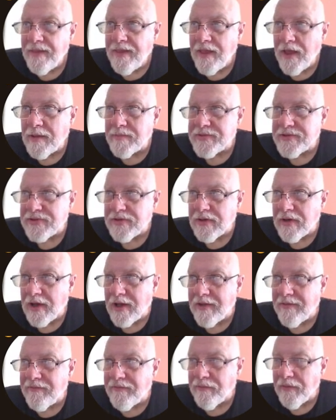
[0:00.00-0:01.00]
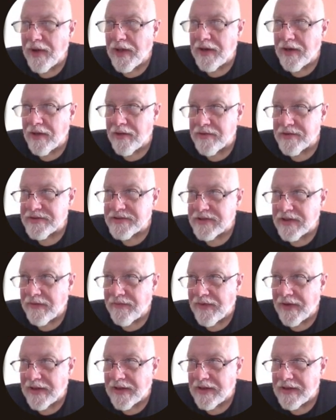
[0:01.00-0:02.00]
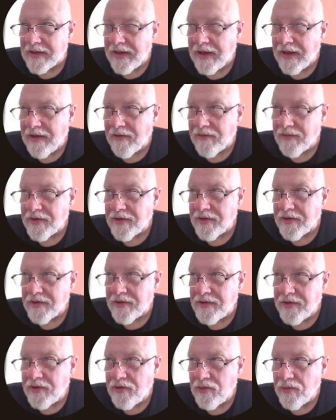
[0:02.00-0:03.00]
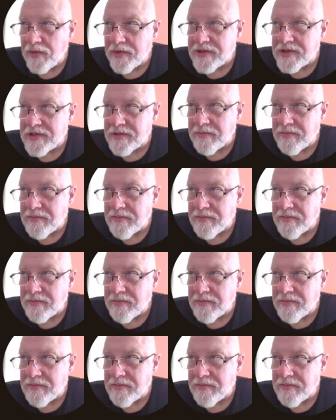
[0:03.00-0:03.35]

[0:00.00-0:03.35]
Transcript: I'm sure I've read other stuff I could count too, which is